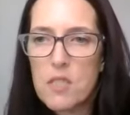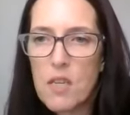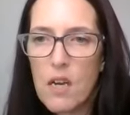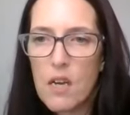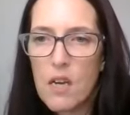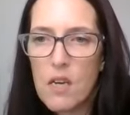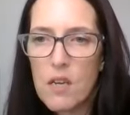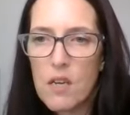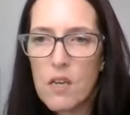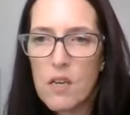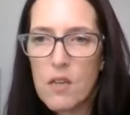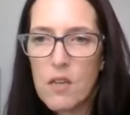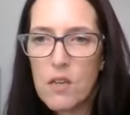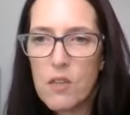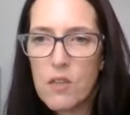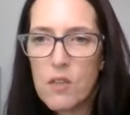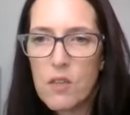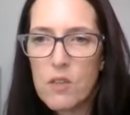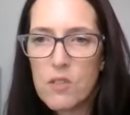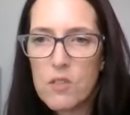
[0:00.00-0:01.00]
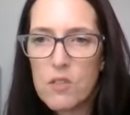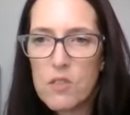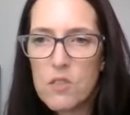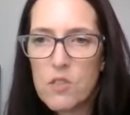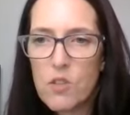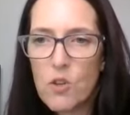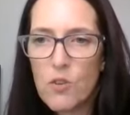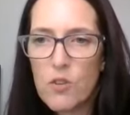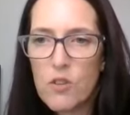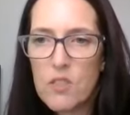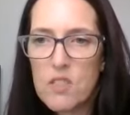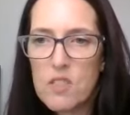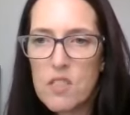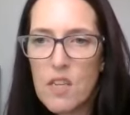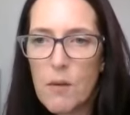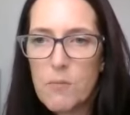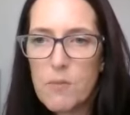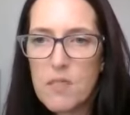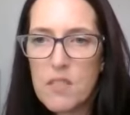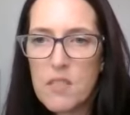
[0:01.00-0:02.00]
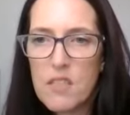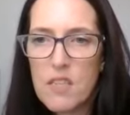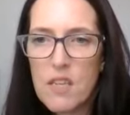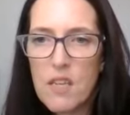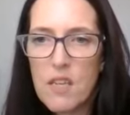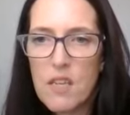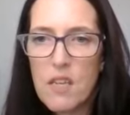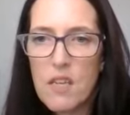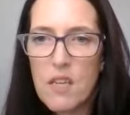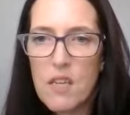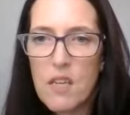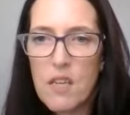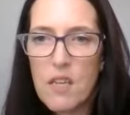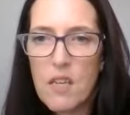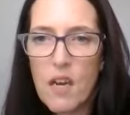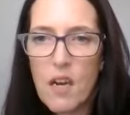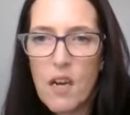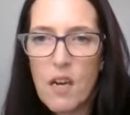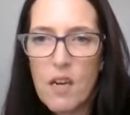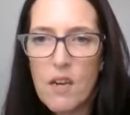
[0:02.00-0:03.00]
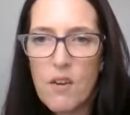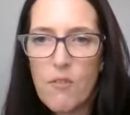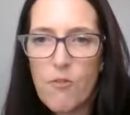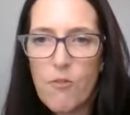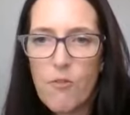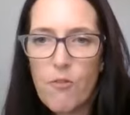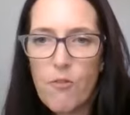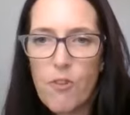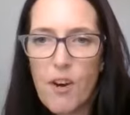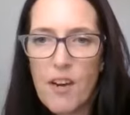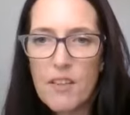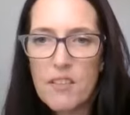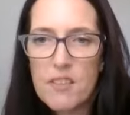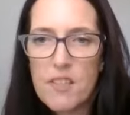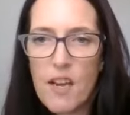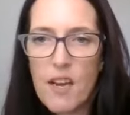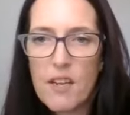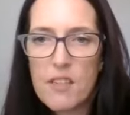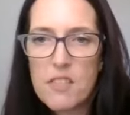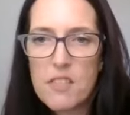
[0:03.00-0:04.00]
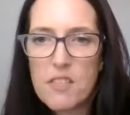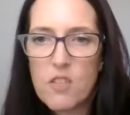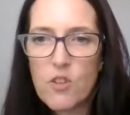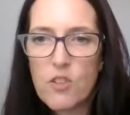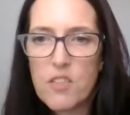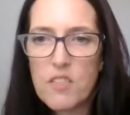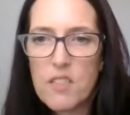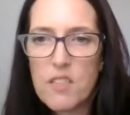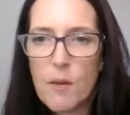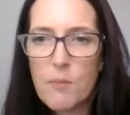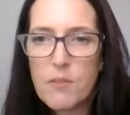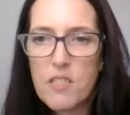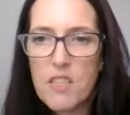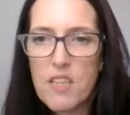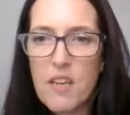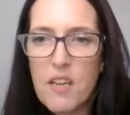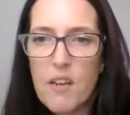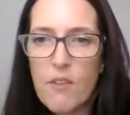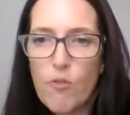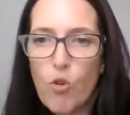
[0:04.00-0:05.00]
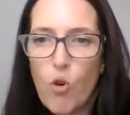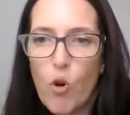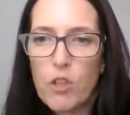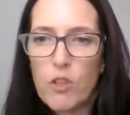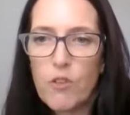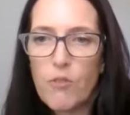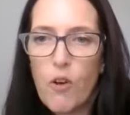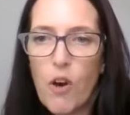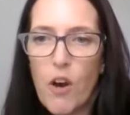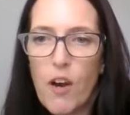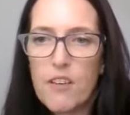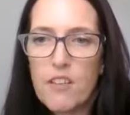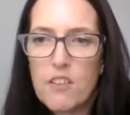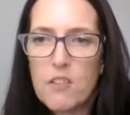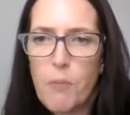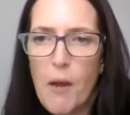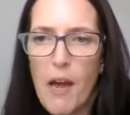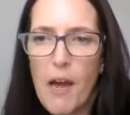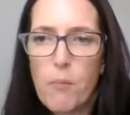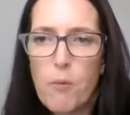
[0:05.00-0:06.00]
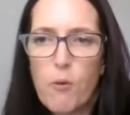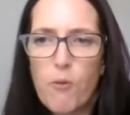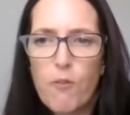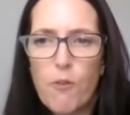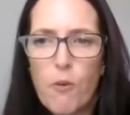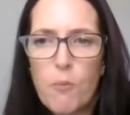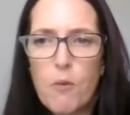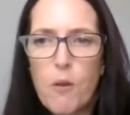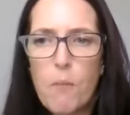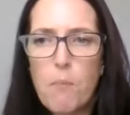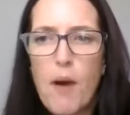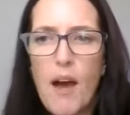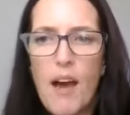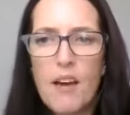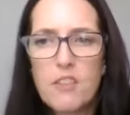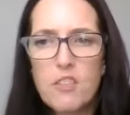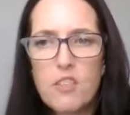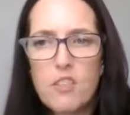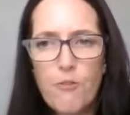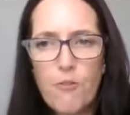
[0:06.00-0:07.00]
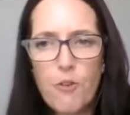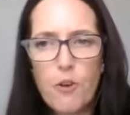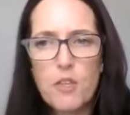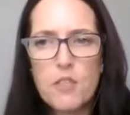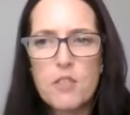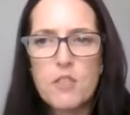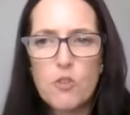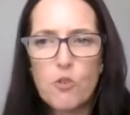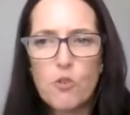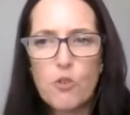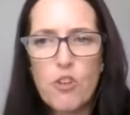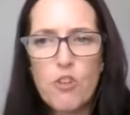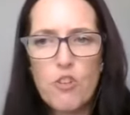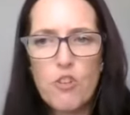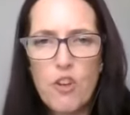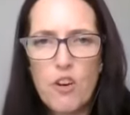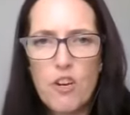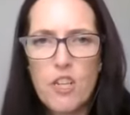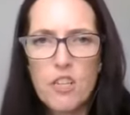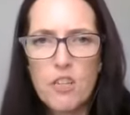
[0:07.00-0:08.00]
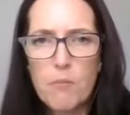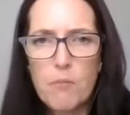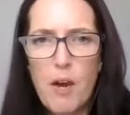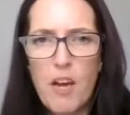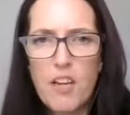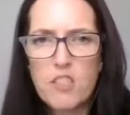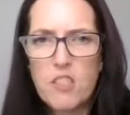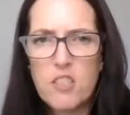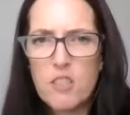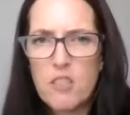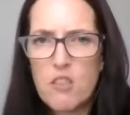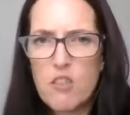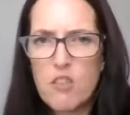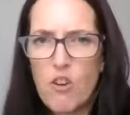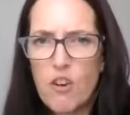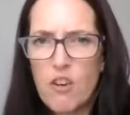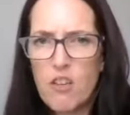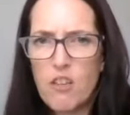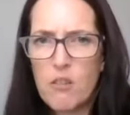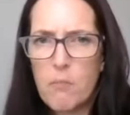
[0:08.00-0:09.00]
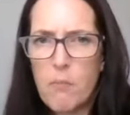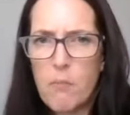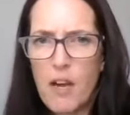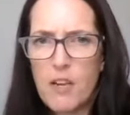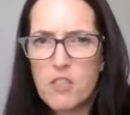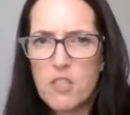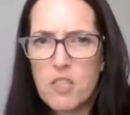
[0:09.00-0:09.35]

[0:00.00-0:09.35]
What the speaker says: So the subsidy, Frank's asked, so the subsidy, if qualified, is payable from the March 1st or the 30th of March? It's 30th March.